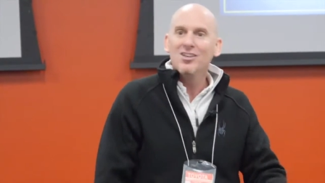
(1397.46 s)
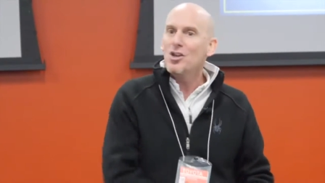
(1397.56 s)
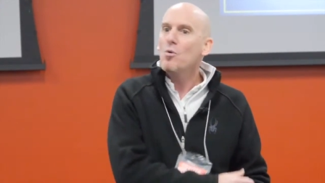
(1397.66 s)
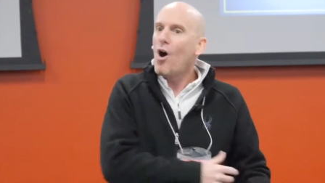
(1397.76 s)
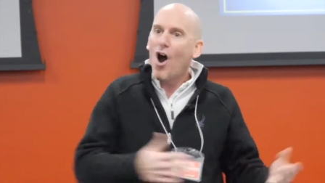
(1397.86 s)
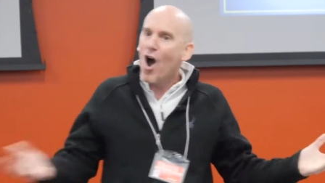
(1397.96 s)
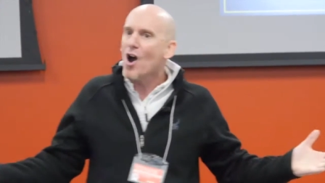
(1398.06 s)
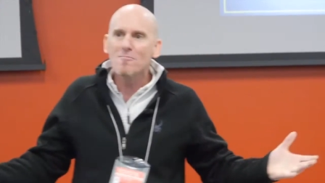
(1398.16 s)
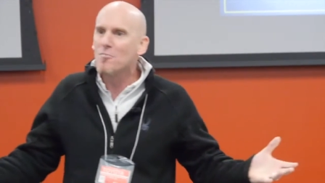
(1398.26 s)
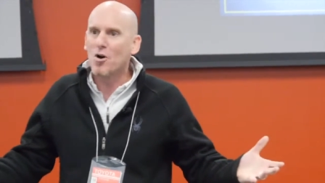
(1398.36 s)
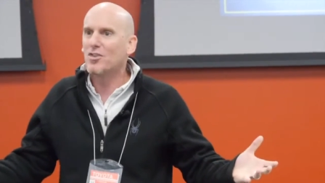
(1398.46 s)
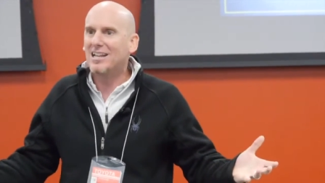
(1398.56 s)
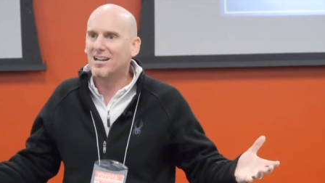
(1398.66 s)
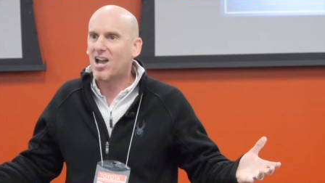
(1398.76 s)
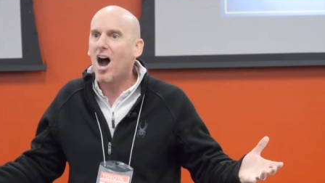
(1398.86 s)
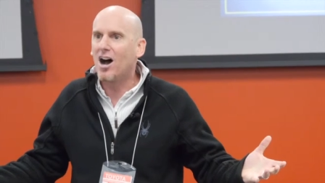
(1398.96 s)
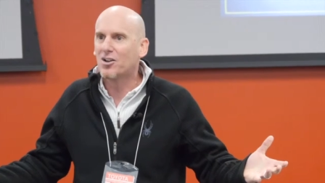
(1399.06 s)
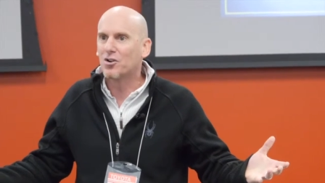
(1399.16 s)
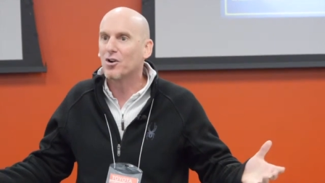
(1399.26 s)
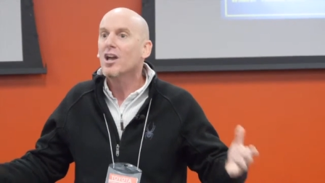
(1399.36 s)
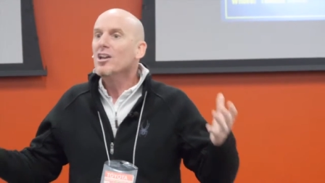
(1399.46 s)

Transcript: You are more than a conqueror.